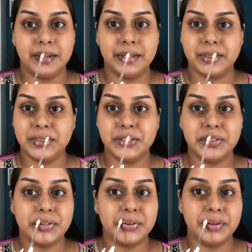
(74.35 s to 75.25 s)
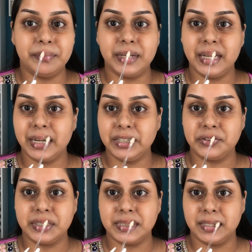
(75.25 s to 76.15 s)
extremely
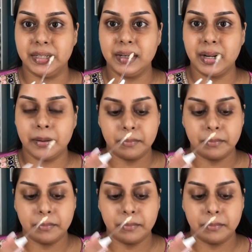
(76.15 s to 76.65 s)
hydrating.